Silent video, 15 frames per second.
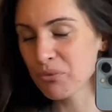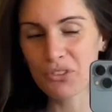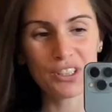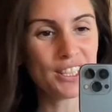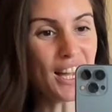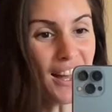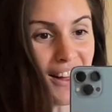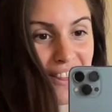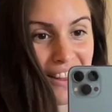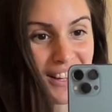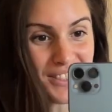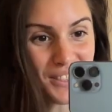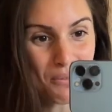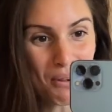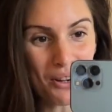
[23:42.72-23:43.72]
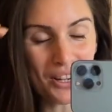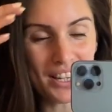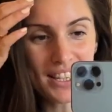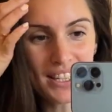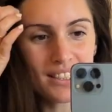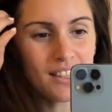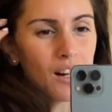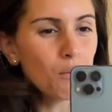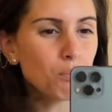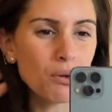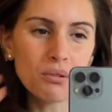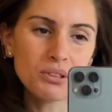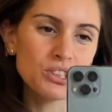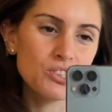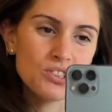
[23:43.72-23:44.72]
Yeah, that's about it. I'll
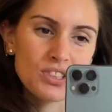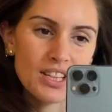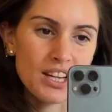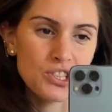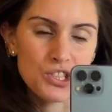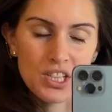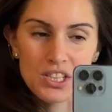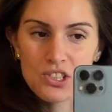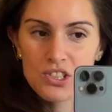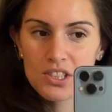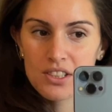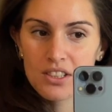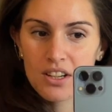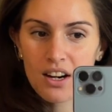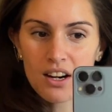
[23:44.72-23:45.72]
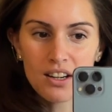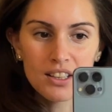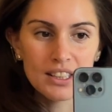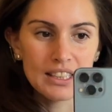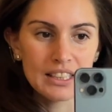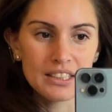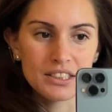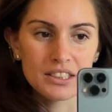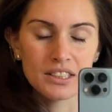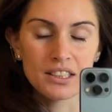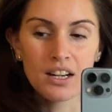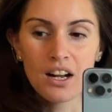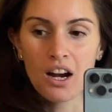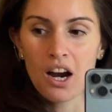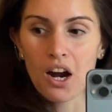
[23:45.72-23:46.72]
probably just get changed in the car later
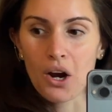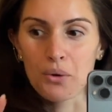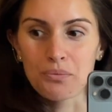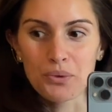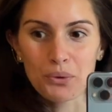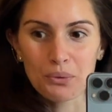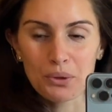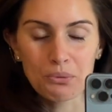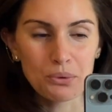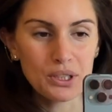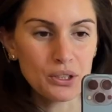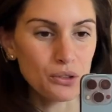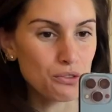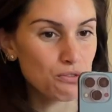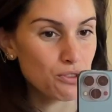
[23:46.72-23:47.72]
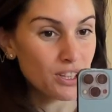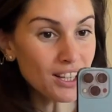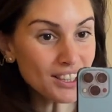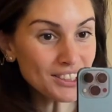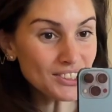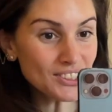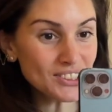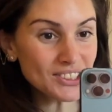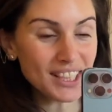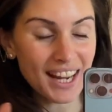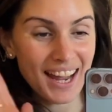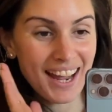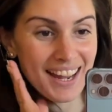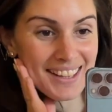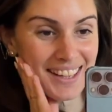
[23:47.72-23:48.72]
when we go for lunch,
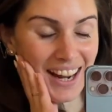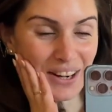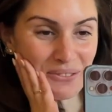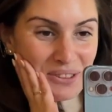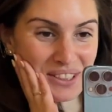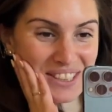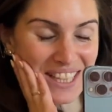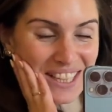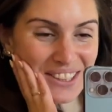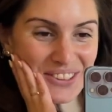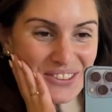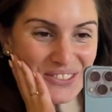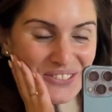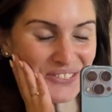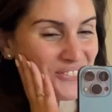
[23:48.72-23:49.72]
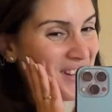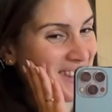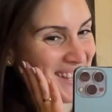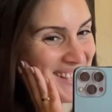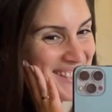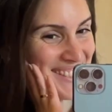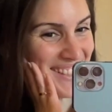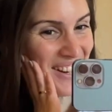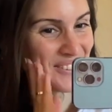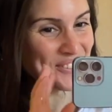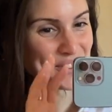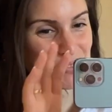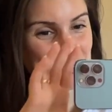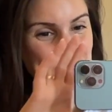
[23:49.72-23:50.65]
and I will take you with us now.